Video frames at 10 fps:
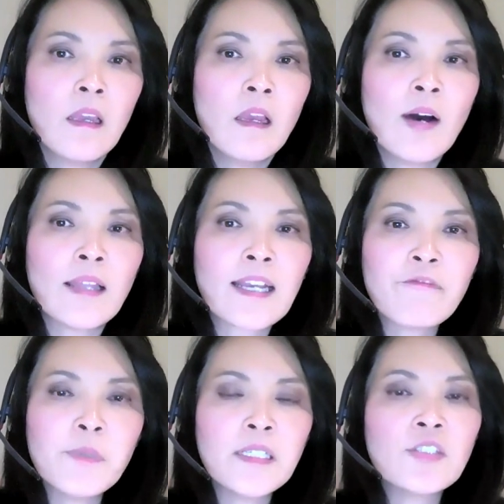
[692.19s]
While the
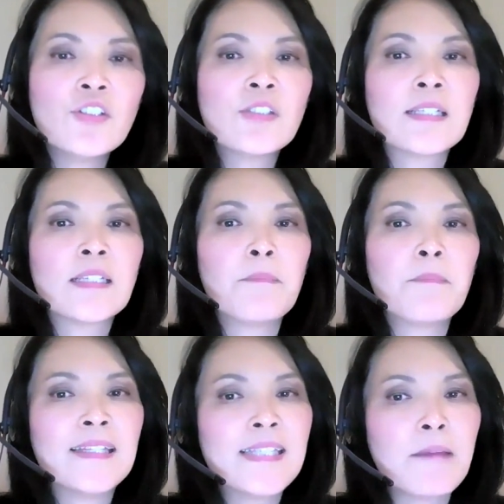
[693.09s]
government is using the
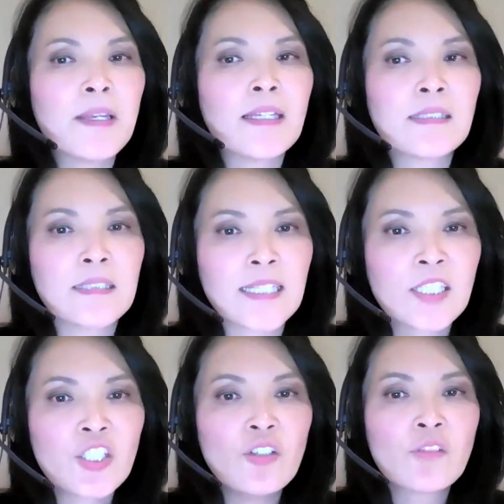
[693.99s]
pandemic as an
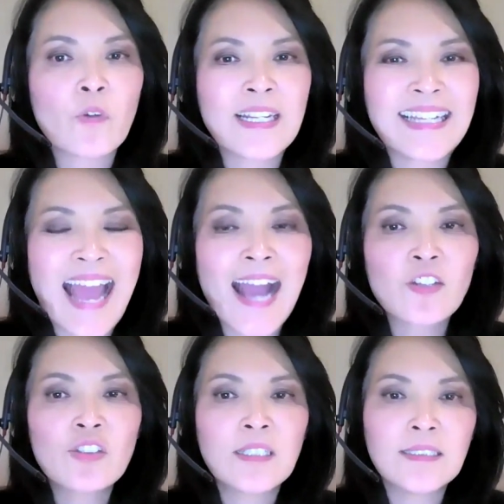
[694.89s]
excuse for
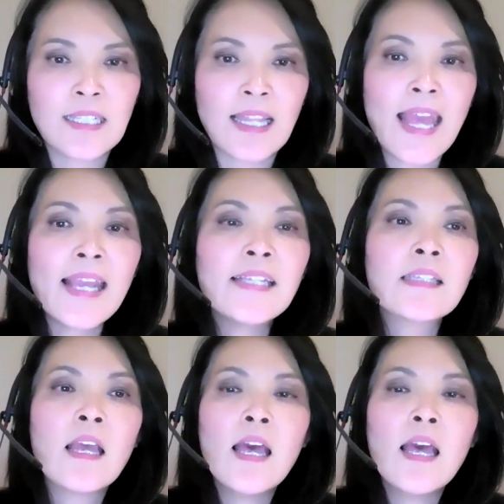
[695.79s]
inaction and delays,